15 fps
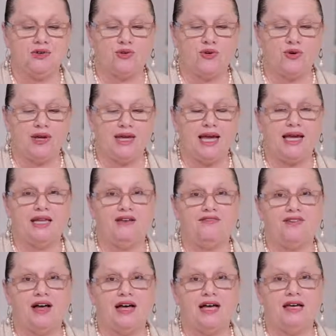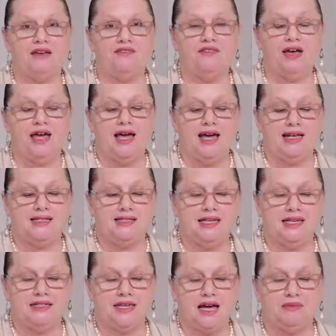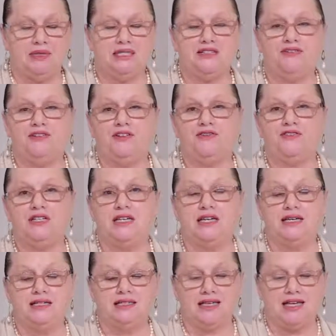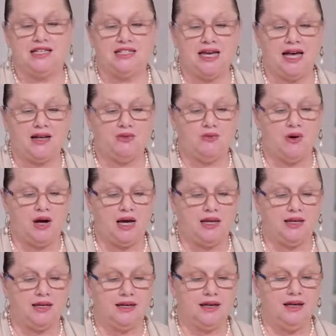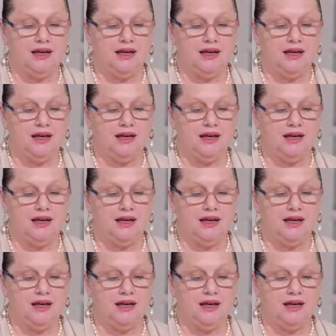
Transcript: Croix 85, St. Thomas 50, St. John 1.